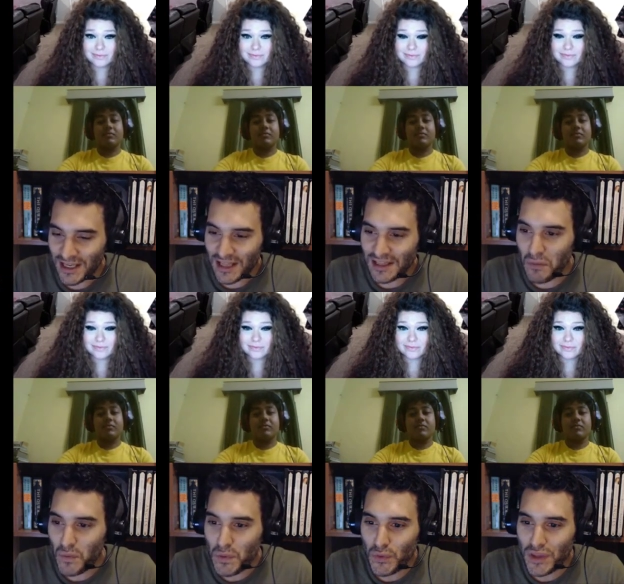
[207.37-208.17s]
Speaker 1: then
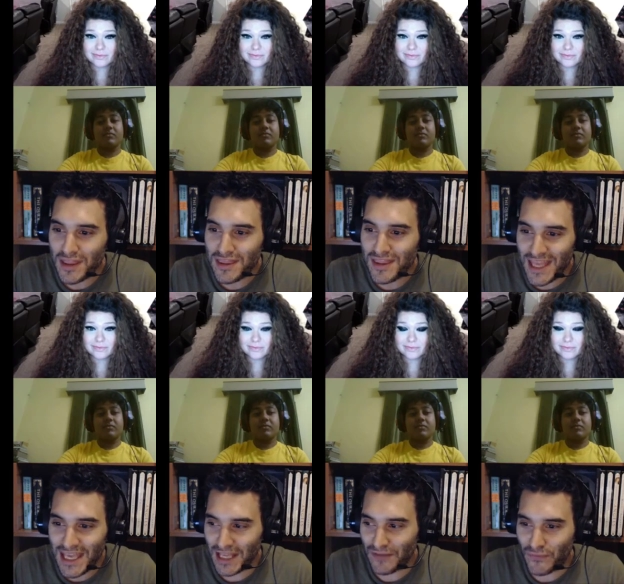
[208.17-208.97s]
we wouldn't
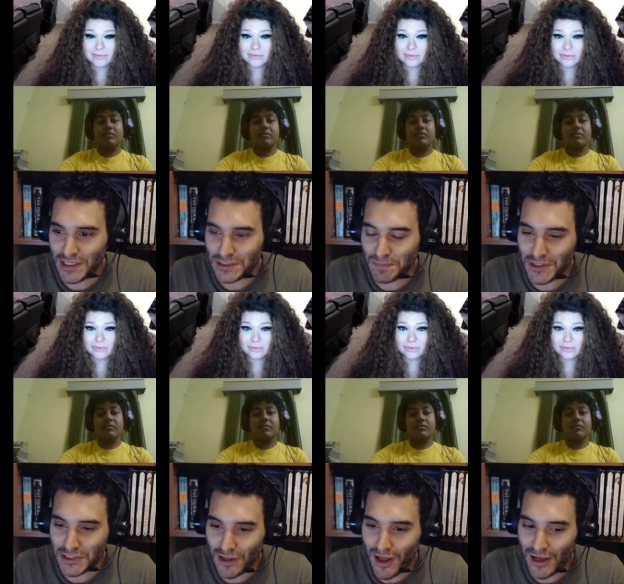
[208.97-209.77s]
need free
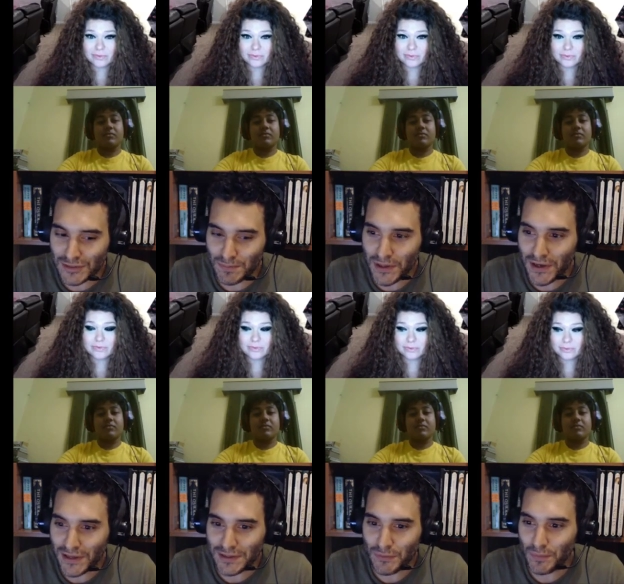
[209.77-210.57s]
speech laws because
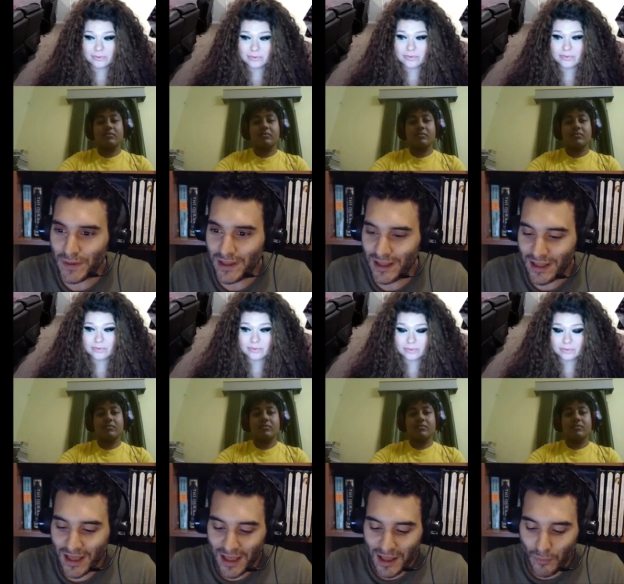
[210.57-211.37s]
it would be
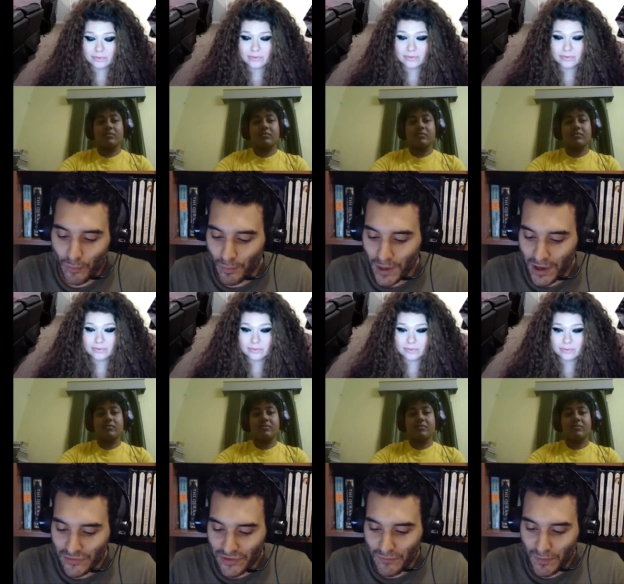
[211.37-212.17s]

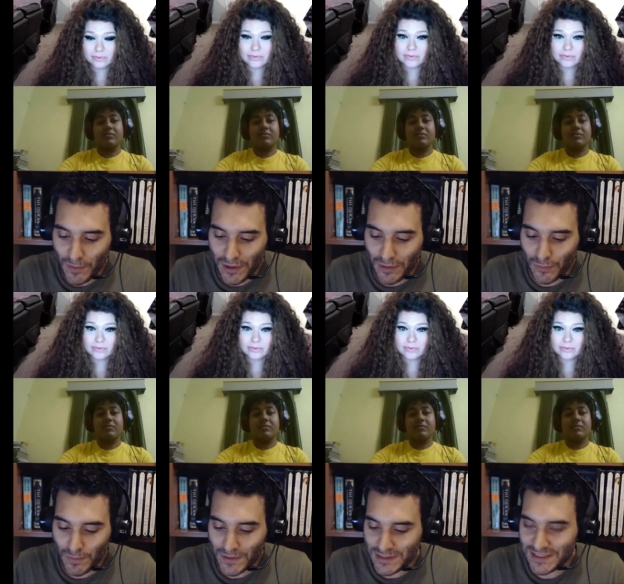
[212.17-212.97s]
because everybody would be just